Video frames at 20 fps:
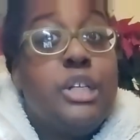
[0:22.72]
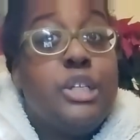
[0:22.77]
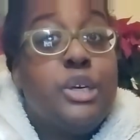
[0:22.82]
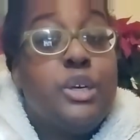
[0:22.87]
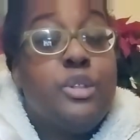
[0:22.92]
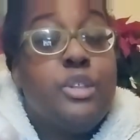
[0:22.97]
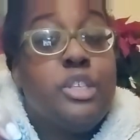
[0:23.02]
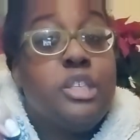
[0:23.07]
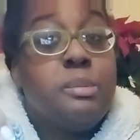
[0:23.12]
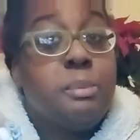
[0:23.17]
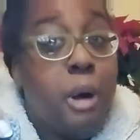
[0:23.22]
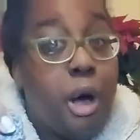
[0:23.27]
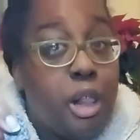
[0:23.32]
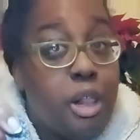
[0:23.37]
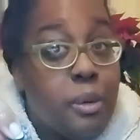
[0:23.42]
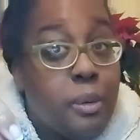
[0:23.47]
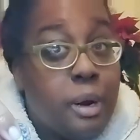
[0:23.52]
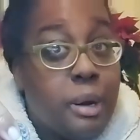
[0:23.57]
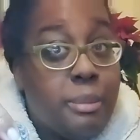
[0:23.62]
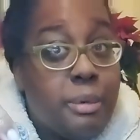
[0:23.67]
So the
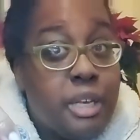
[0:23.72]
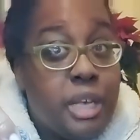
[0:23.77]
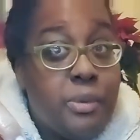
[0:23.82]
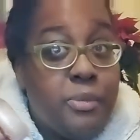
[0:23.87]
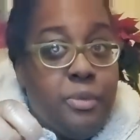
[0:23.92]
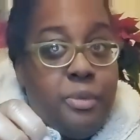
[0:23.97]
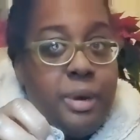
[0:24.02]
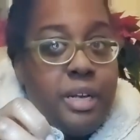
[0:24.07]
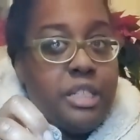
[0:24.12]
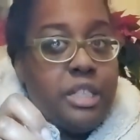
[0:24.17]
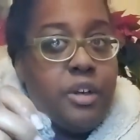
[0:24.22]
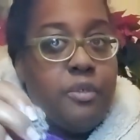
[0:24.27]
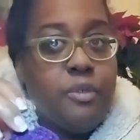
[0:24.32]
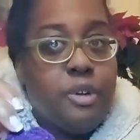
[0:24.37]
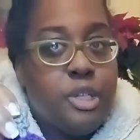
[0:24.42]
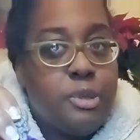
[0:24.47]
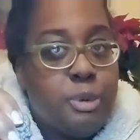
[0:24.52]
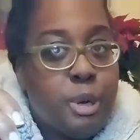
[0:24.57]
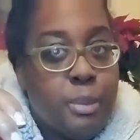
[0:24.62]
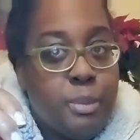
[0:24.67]
smaller one I'm gonna keep for myself
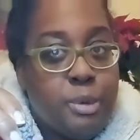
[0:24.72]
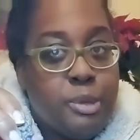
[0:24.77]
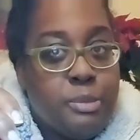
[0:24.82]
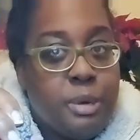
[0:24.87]
because purple